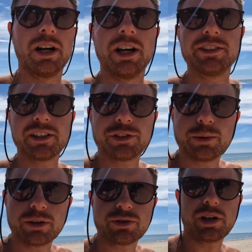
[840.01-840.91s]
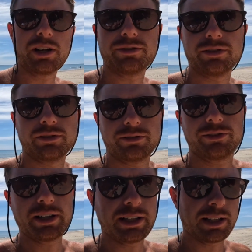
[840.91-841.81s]
I said it's two-wheel drive
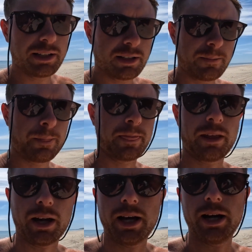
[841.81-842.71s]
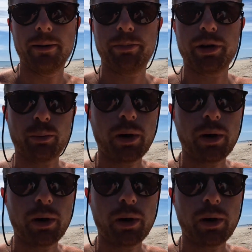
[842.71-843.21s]
friendly, but the